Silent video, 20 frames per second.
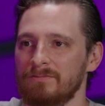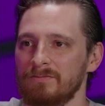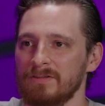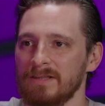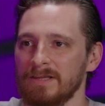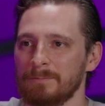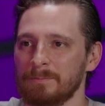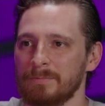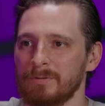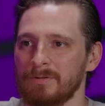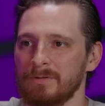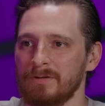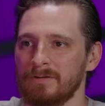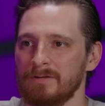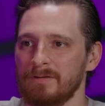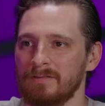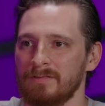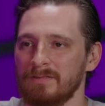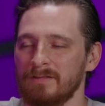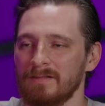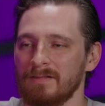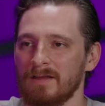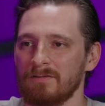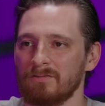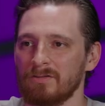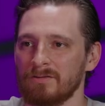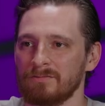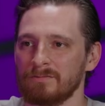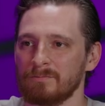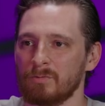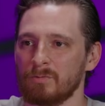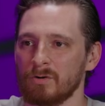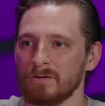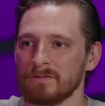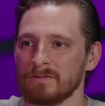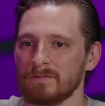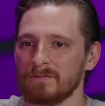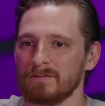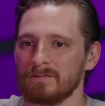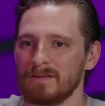flip the level of
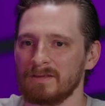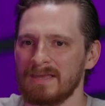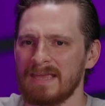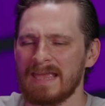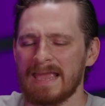importance.